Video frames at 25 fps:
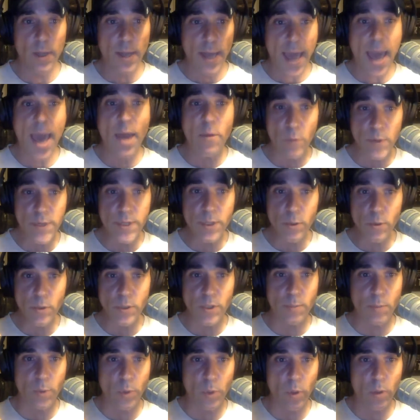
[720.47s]
and
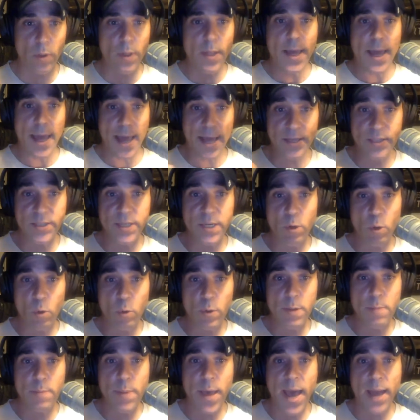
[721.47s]
reusable, has zero
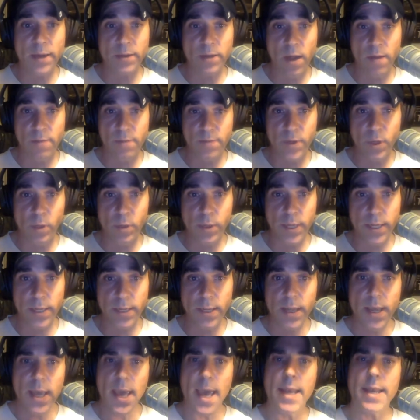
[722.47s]
impact on filling,
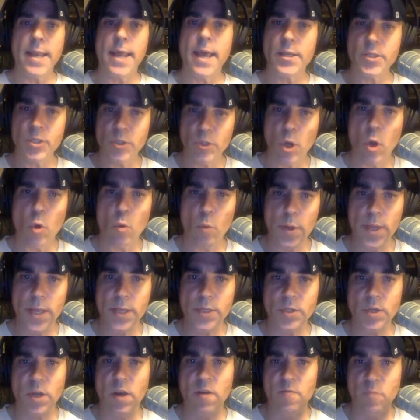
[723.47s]
and has no
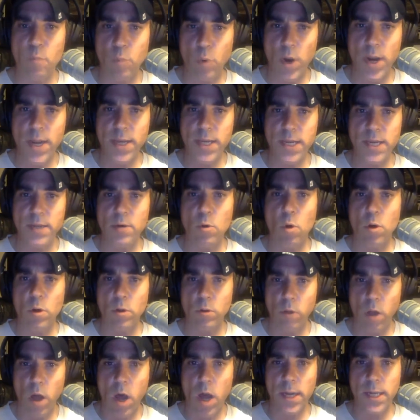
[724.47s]
risk of breaking or
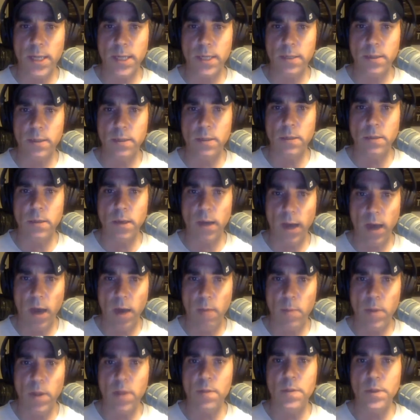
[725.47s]
clogging
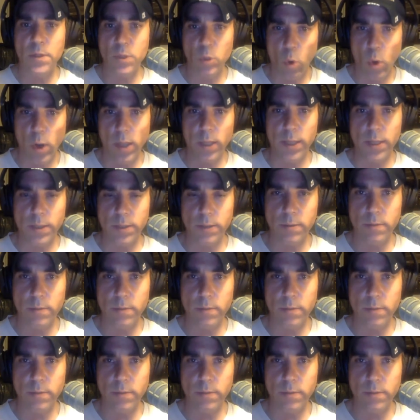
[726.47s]
up the toilet?